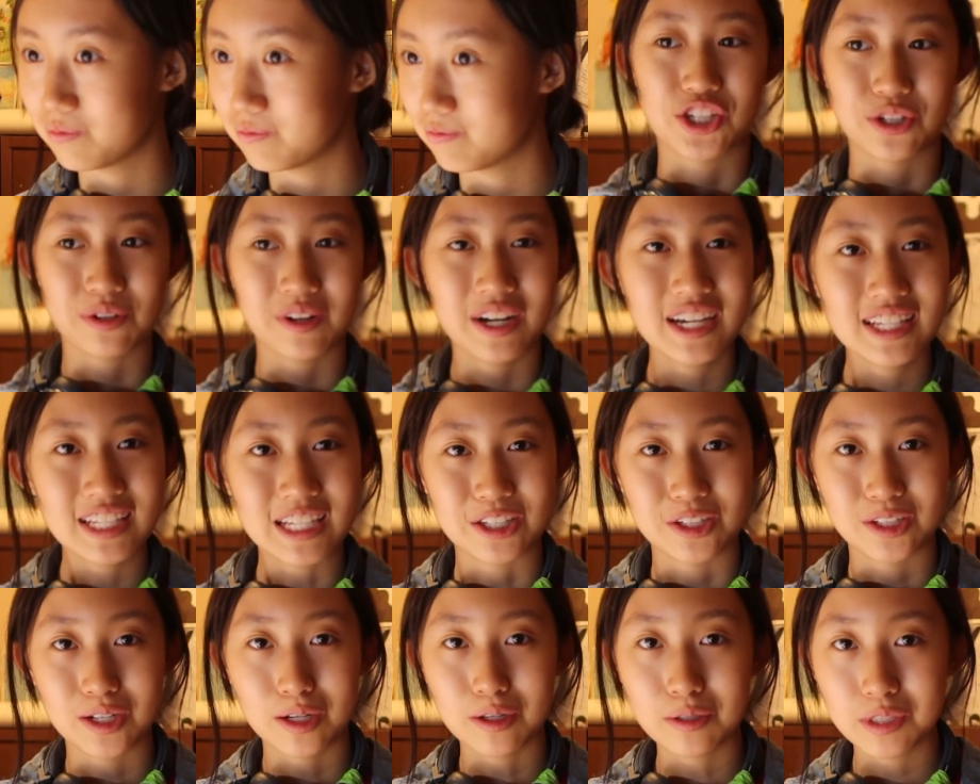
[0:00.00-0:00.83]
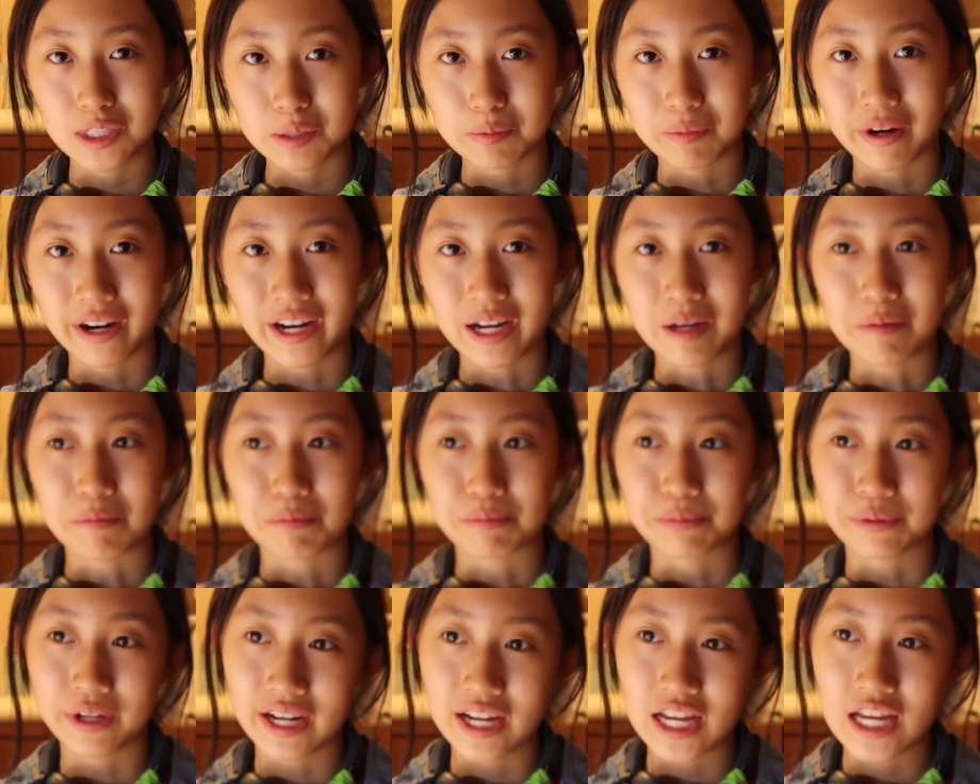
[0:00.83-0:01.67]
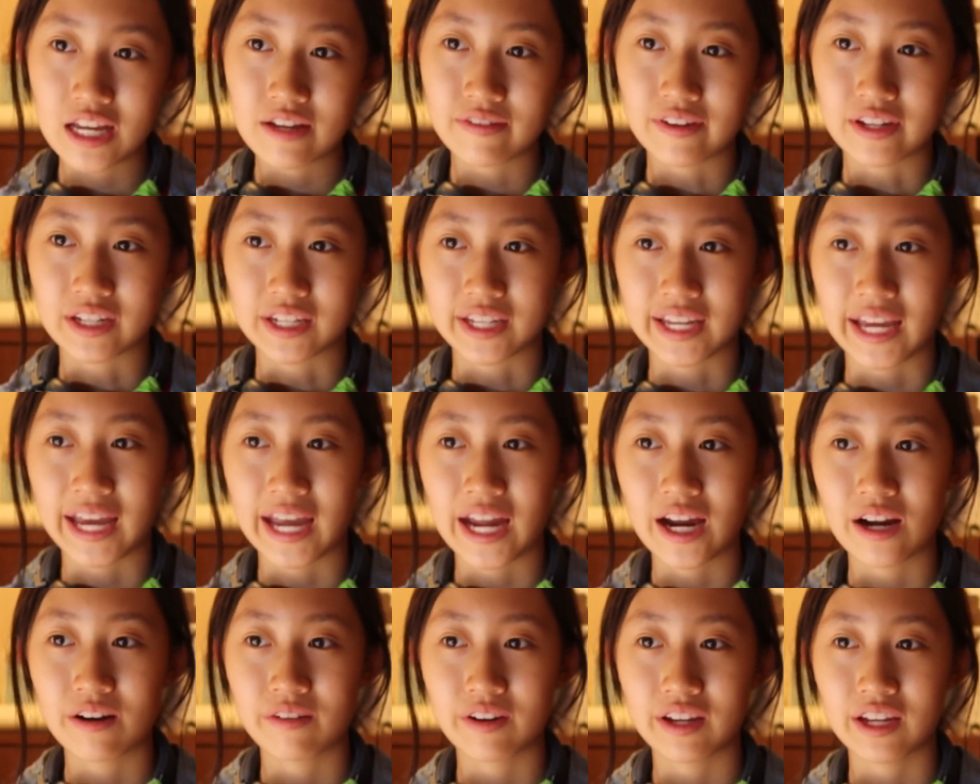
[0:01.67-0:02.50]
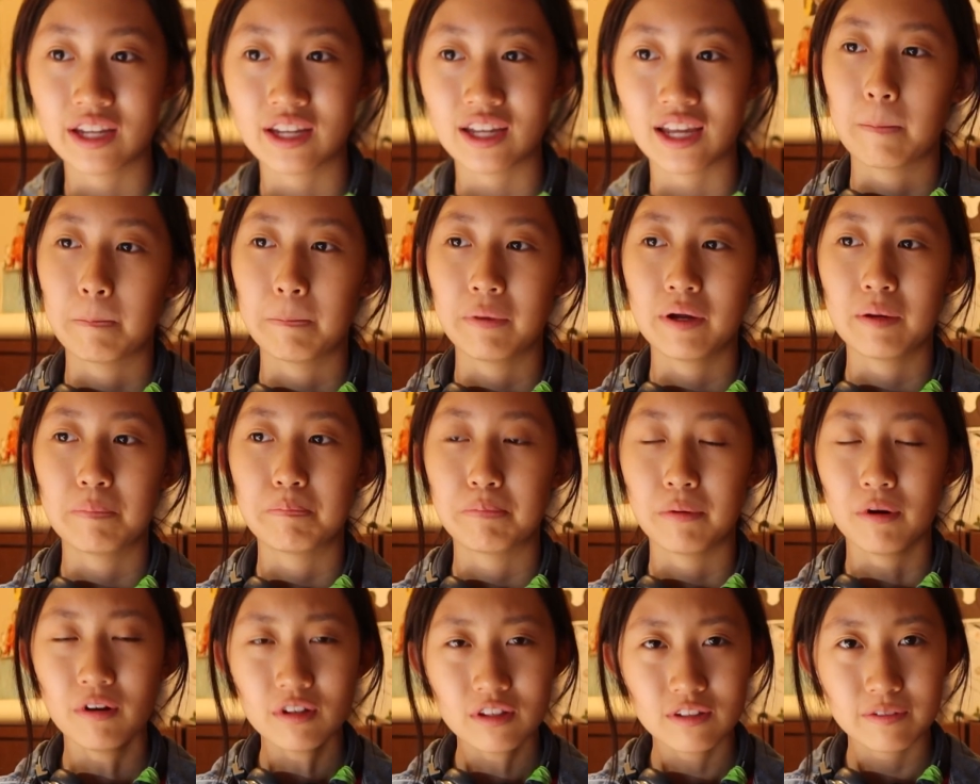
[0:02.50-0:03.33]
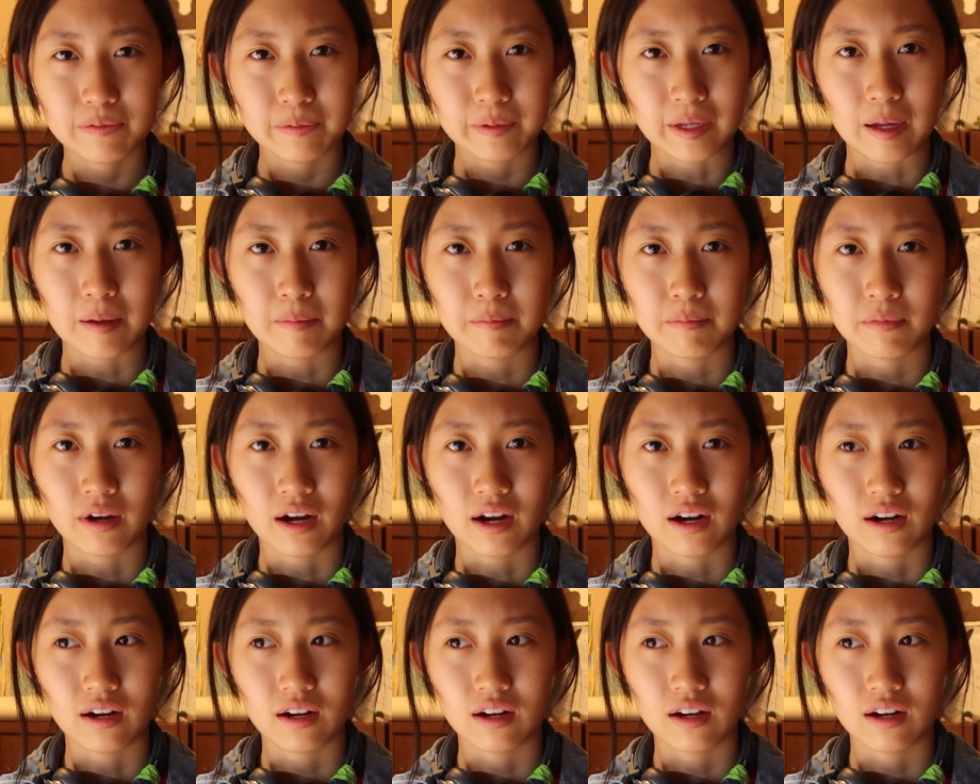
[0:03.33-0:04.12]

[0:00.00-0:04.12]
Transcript: Joyce is so smart and brave and caring, but both of them